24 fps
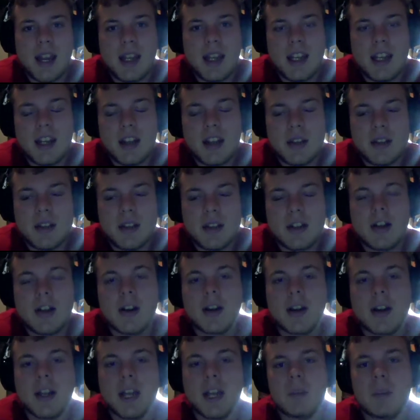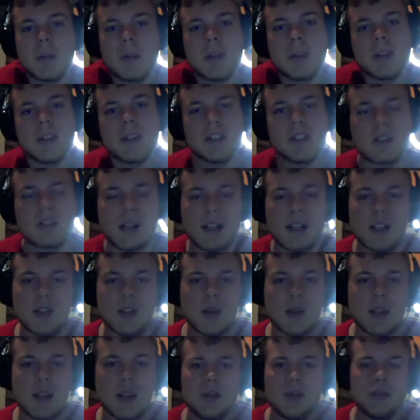and another card up to try to
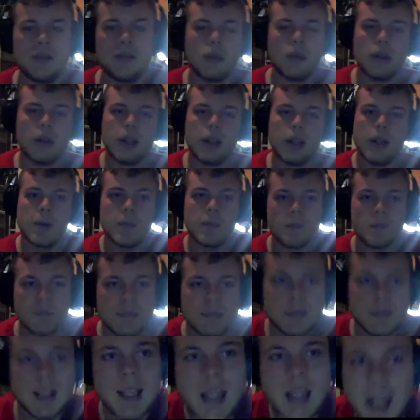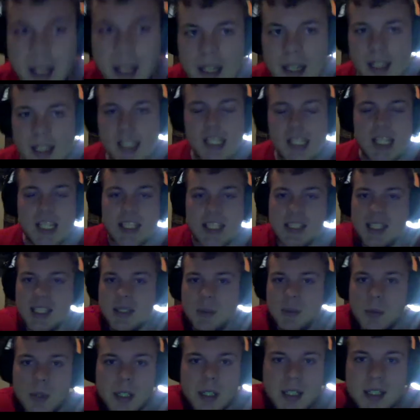trade for it, and he just didn't
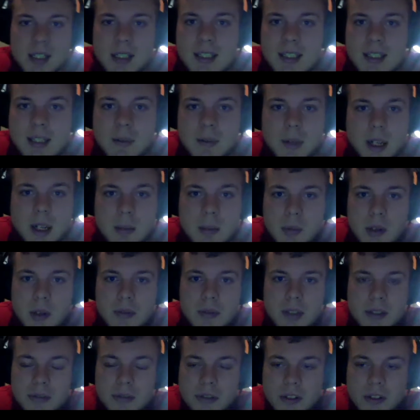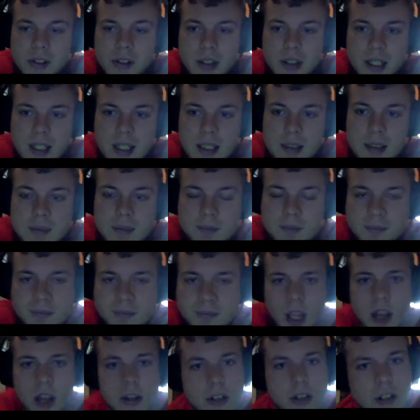want to move it for the
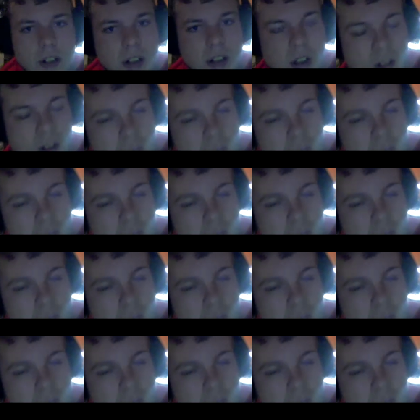$100